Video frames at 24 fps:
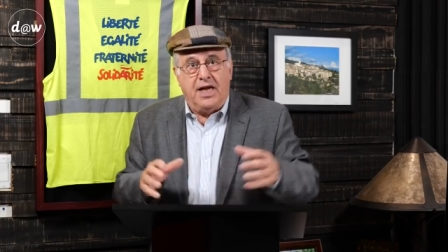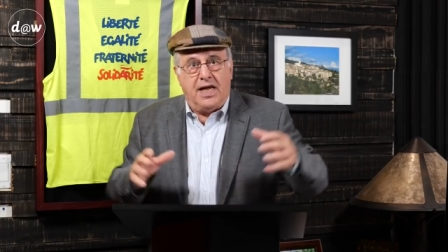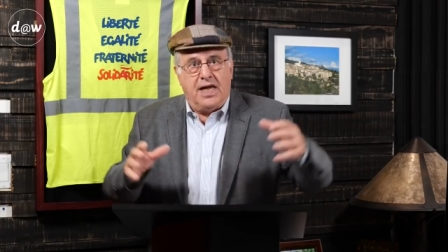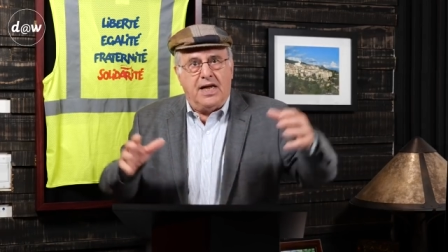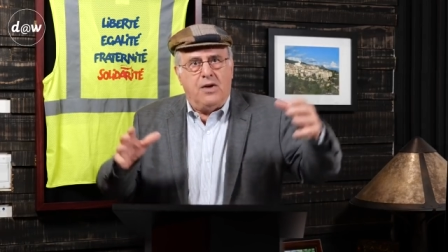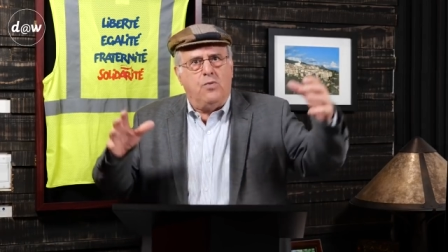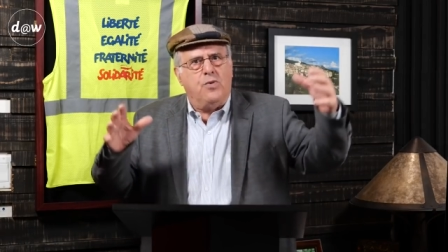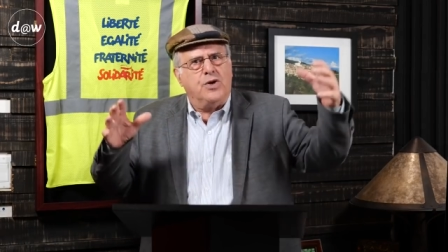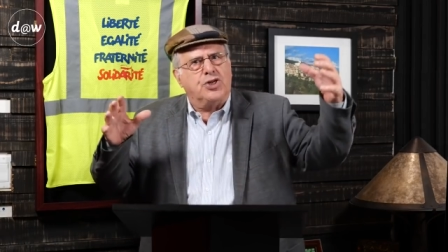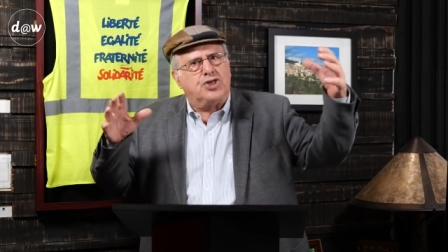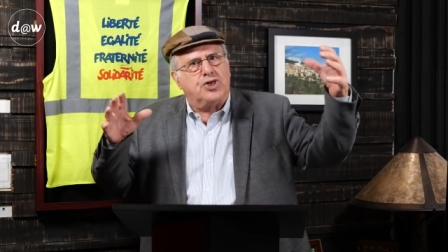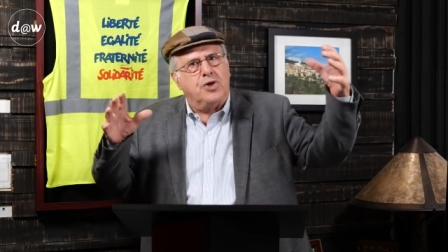
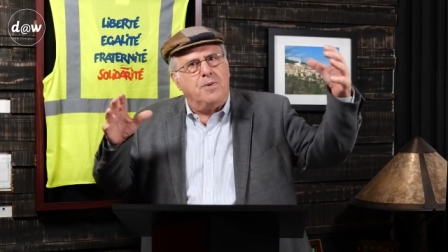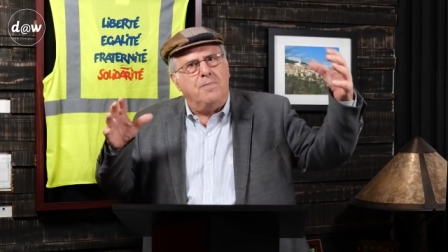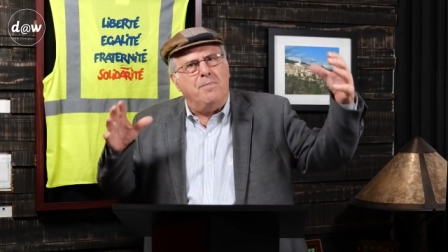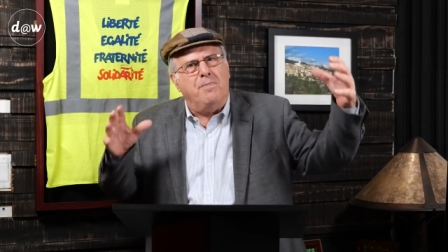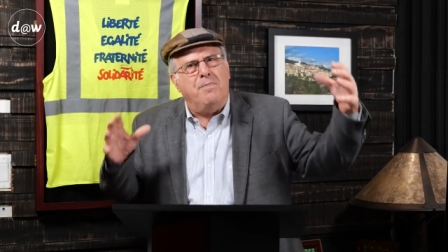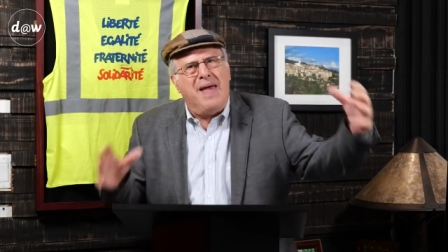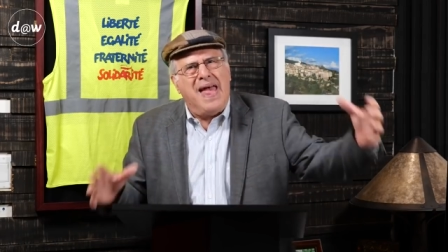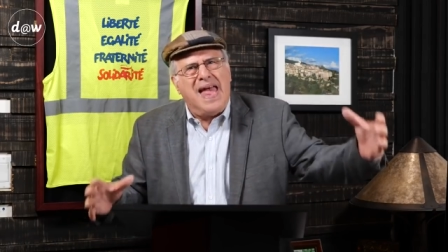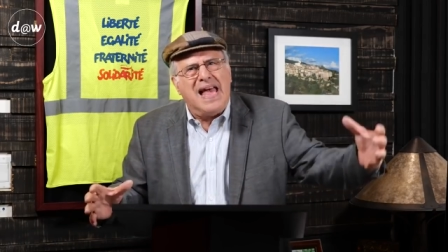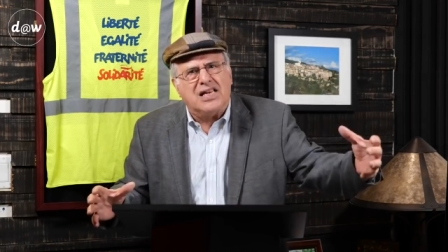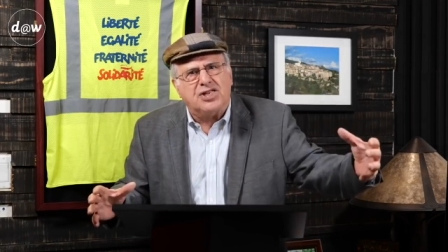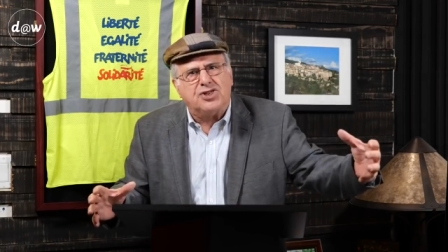in which a
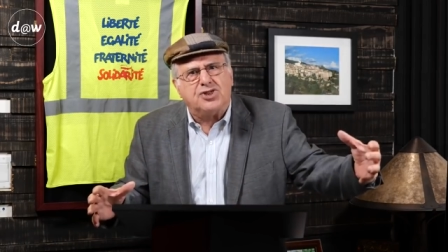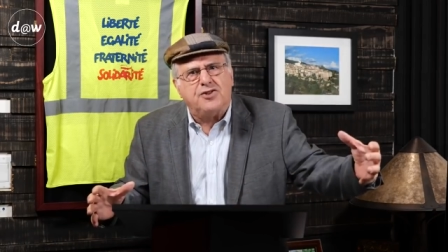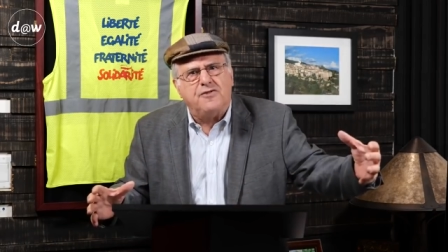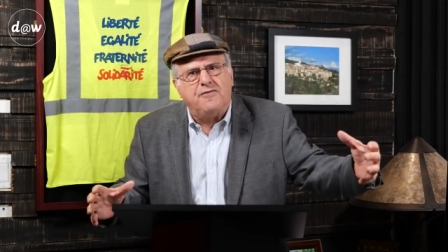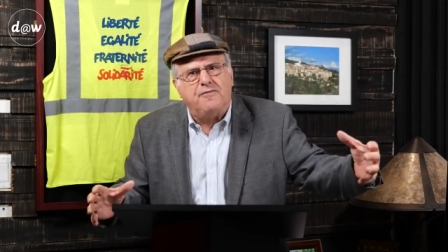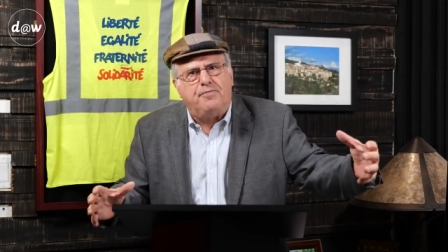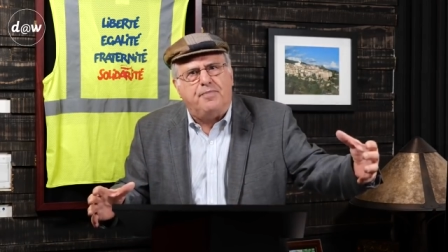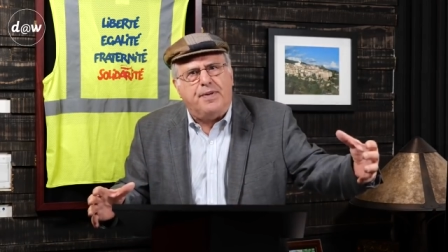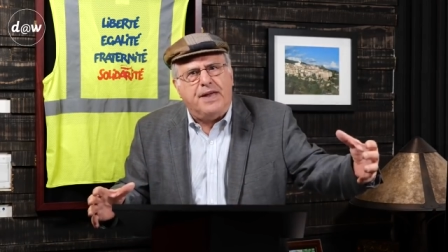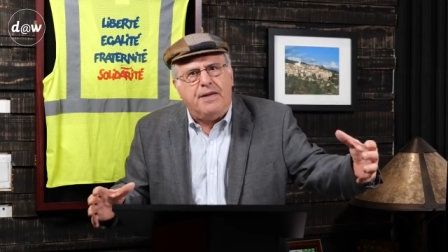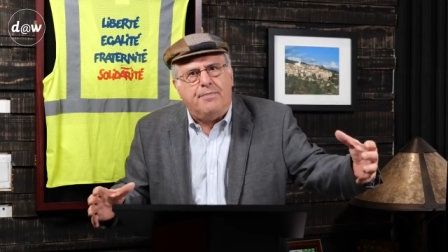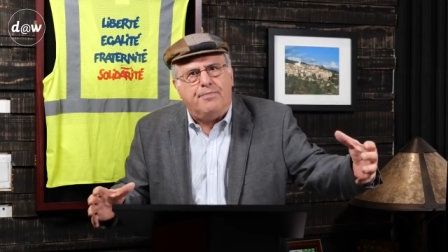mass
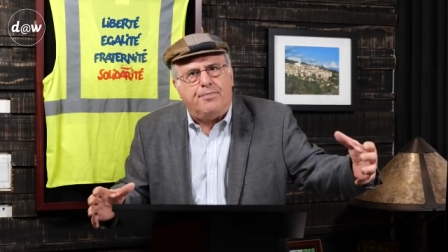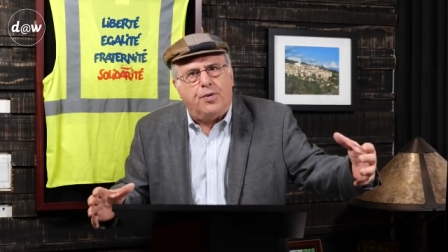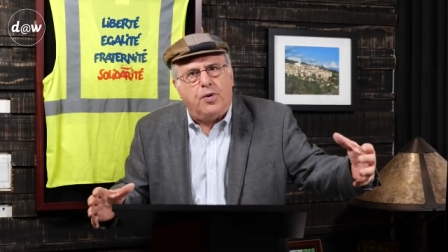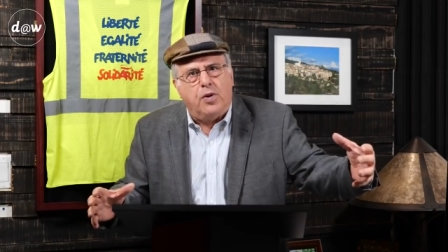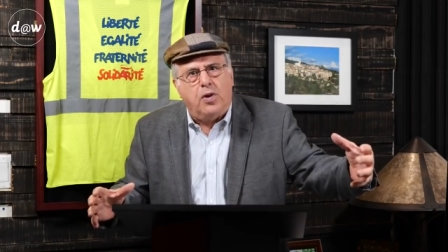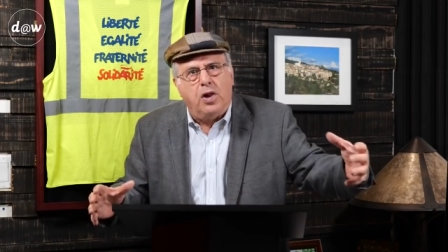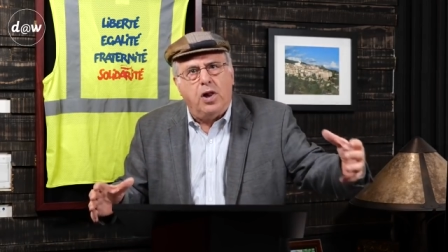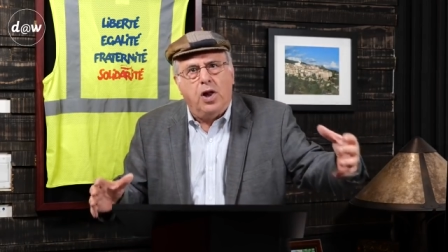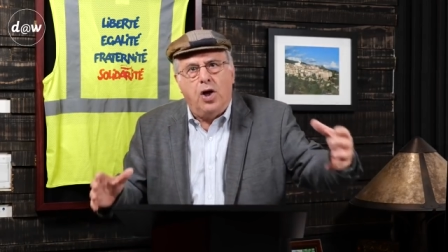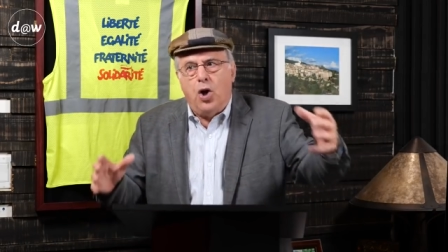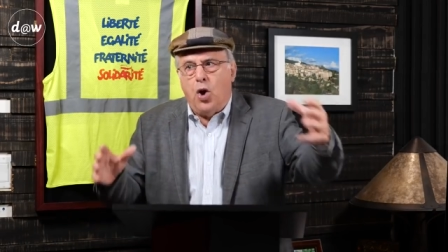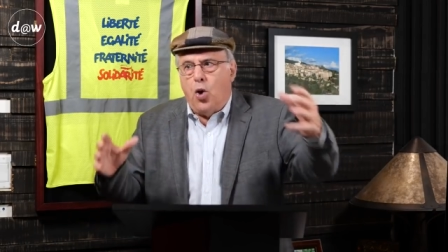of
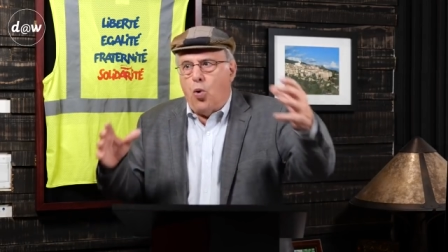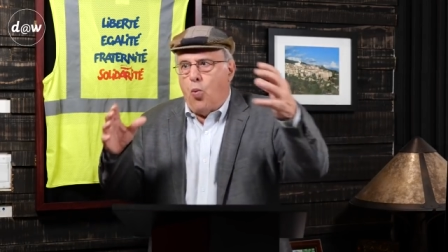people